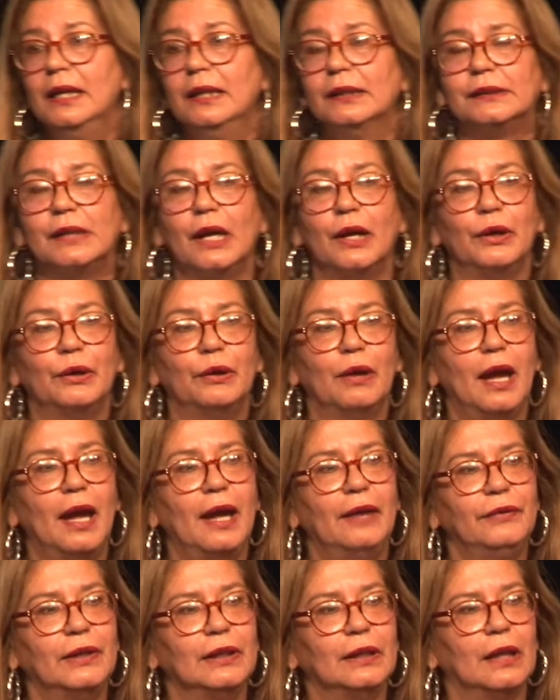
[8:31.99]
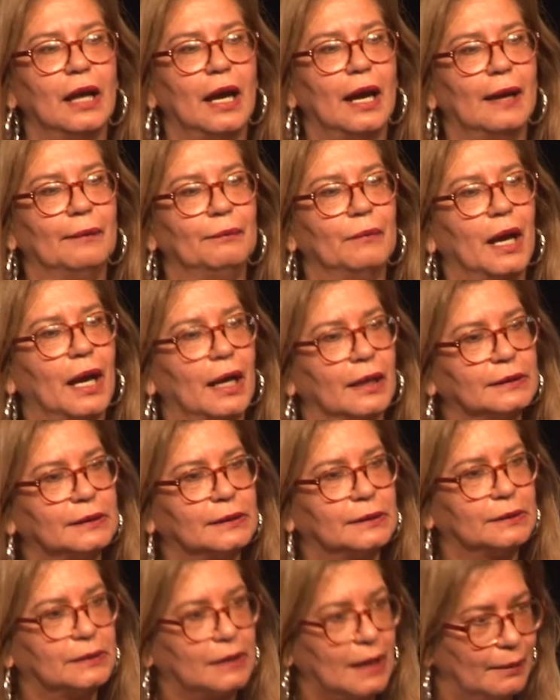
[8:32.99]
so having
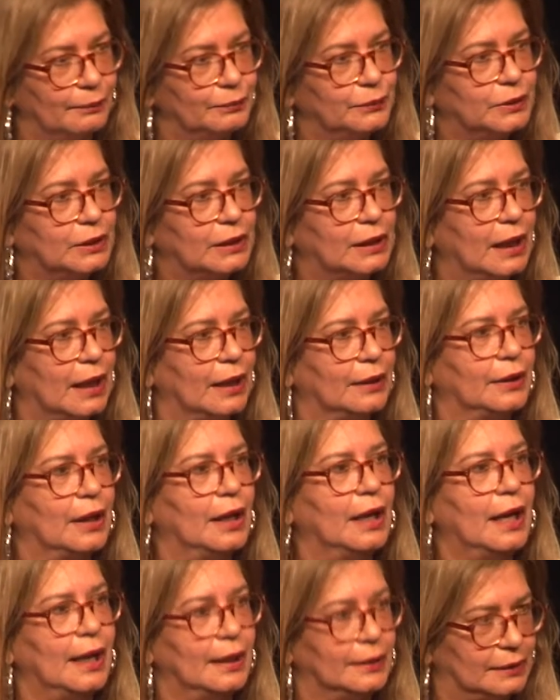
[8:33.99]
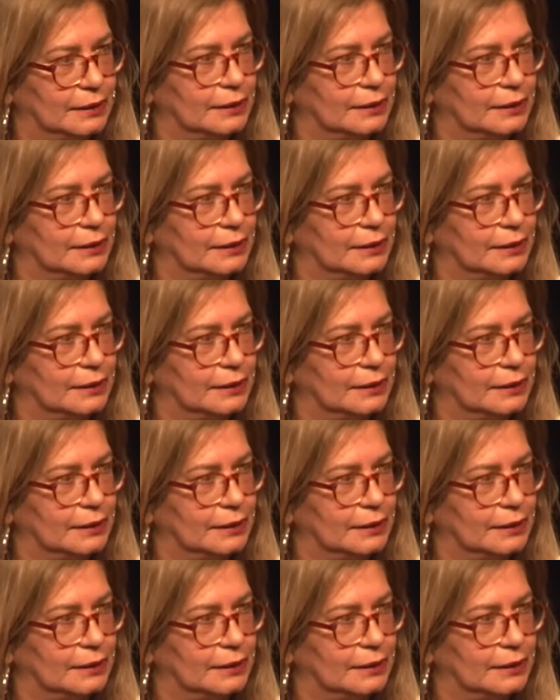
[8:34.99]
us come together and